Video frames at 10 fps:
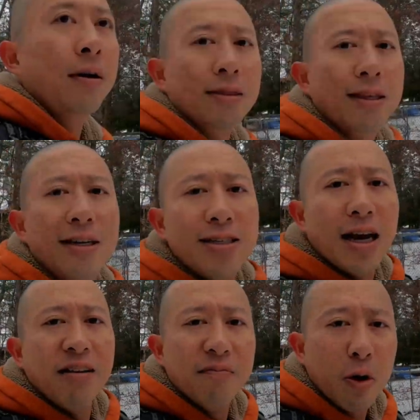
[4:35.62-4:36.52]
the
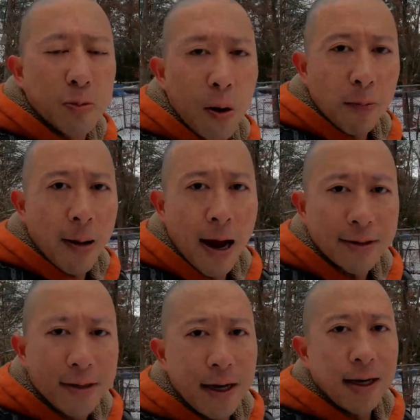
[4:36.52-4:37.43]
design of most modern
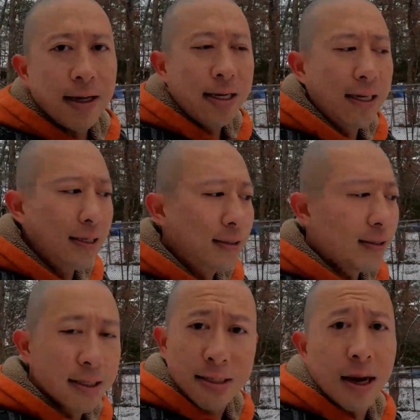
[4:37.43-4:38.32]
pads today is
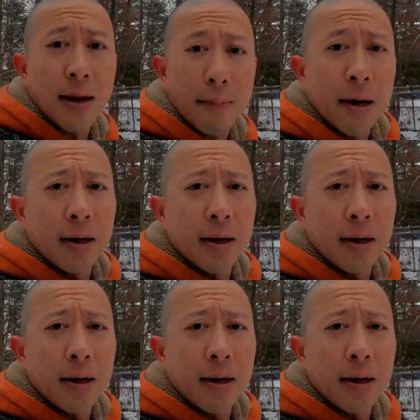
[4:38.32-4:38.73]
the same.